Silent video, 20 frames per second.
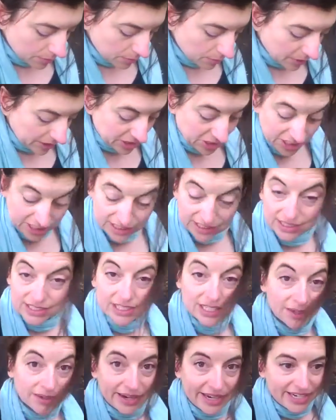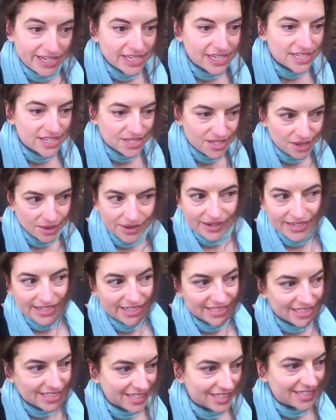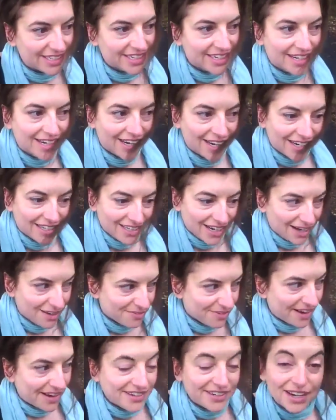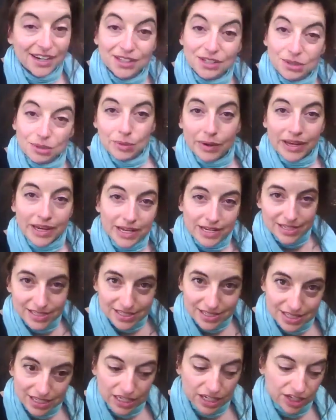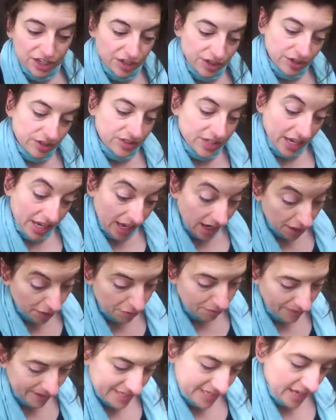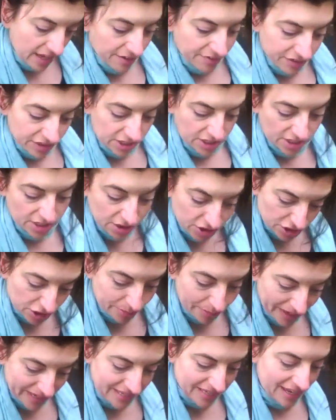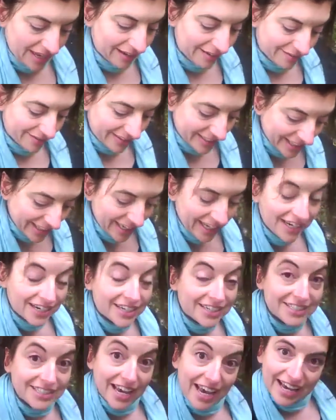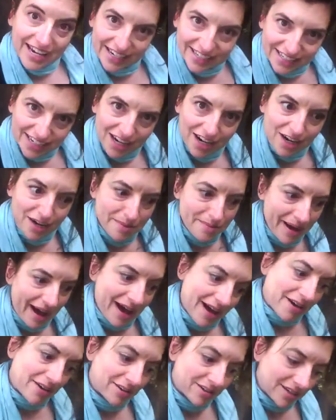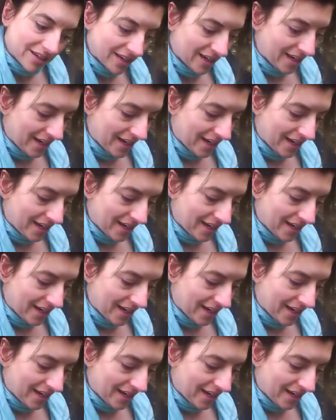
which is the way it is. So I need to find other ways to take care of myself and to nurture myself and take time out.